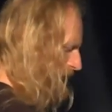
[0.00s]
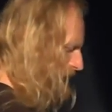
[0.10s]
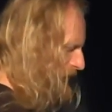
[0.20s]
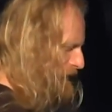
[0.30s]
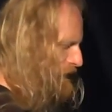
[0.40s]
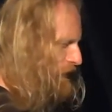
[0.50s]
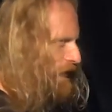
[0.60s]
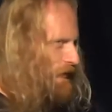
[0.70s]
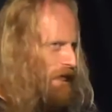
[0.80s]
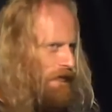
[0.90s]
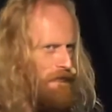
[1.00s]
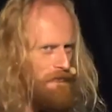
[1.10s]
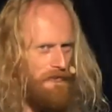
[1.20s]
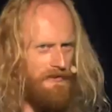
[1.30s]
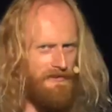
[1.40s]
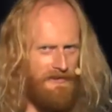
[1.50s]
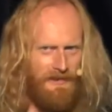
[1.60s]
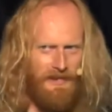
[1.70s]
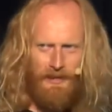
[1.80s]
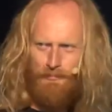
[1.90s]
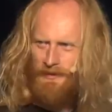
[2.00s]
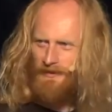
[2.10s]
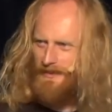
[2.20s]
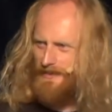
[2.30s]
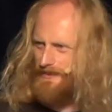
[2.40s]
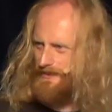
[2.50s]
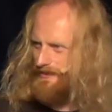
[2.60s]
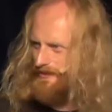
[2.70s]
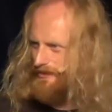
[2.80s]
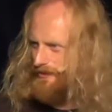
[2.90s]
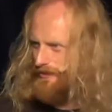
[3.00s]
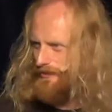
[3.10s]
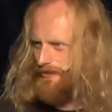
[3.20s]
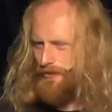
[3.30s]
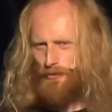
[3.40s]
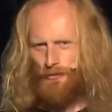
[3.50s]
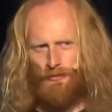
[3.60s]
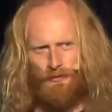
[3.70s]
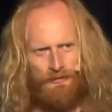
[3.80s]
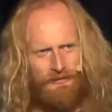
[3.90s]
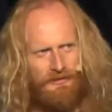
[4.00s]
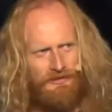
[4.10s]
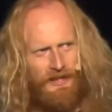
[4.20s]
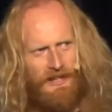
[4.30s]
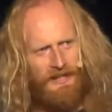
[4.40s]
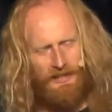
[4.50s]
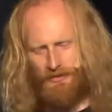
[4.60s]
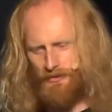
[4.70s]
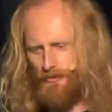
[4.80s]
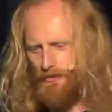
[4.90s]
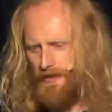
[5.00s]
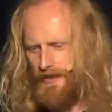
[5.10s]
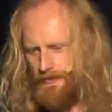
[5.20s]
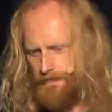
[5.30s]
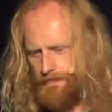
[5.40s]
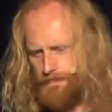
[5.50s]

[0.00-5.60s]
there's not a lot of ability or desire to do that.